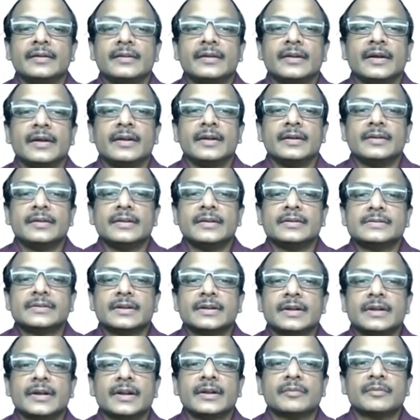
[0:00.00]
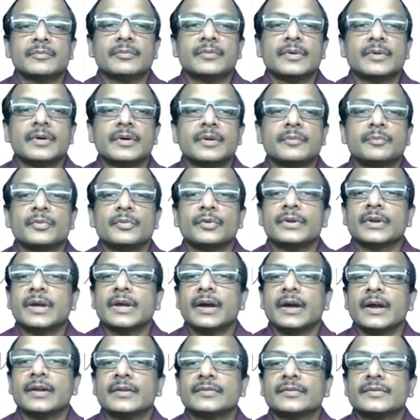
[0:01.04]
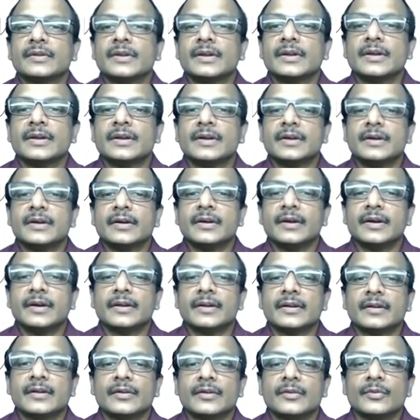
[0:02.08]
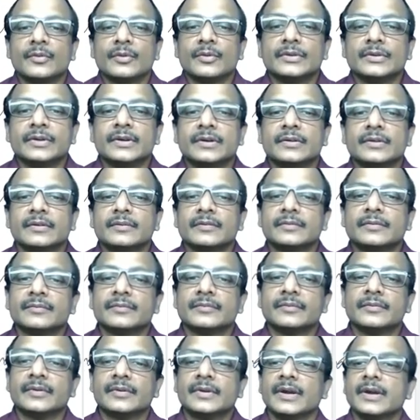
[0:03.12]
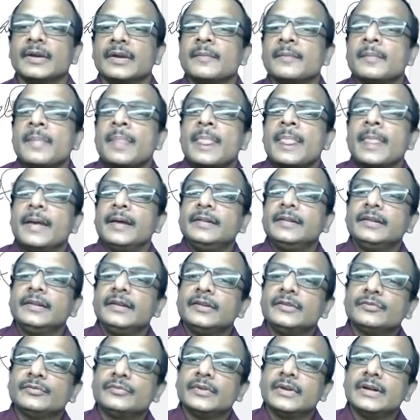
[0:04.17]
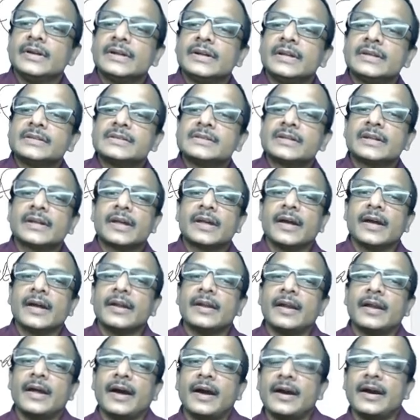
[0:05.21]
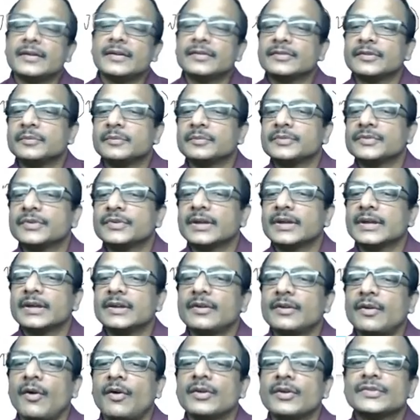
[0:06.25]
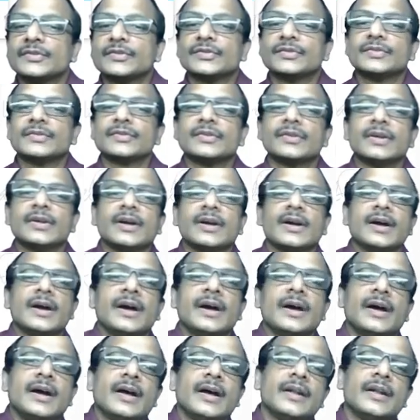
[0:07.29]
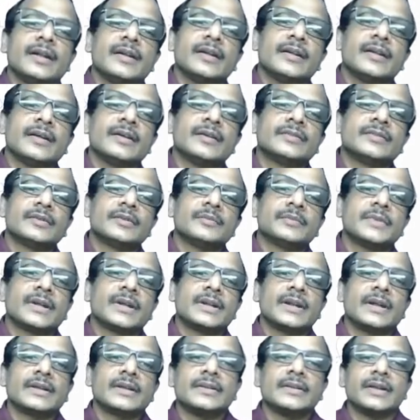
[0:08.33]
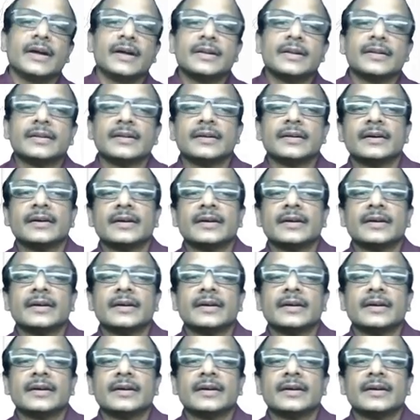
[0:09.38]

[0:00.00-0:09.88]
And teacher can put cancel here and go there. Okay. In this way teacher can add some sticky notes and something like that.